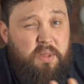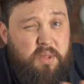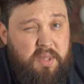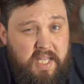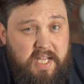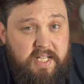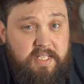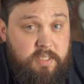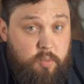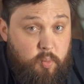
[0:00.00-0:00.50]

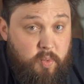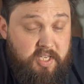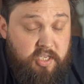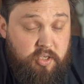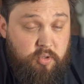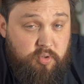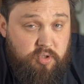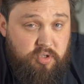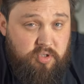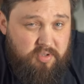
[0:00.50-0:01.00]
that's when
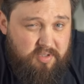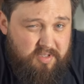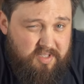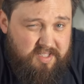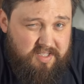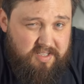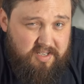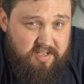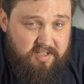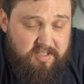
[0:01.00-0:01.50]
you should
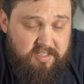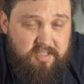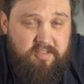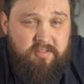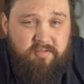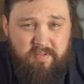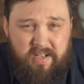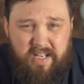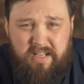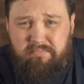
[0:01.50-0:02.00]
start
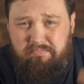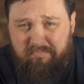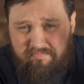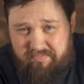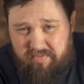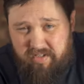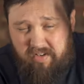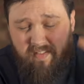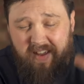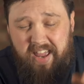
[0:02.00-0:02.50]
to
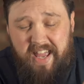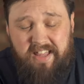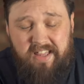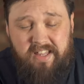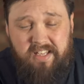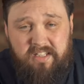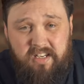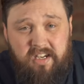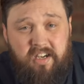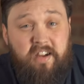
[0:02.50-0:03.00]
sort of
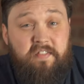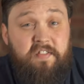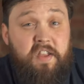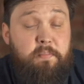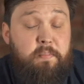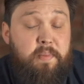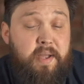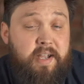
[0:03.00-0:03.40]
end the dive, get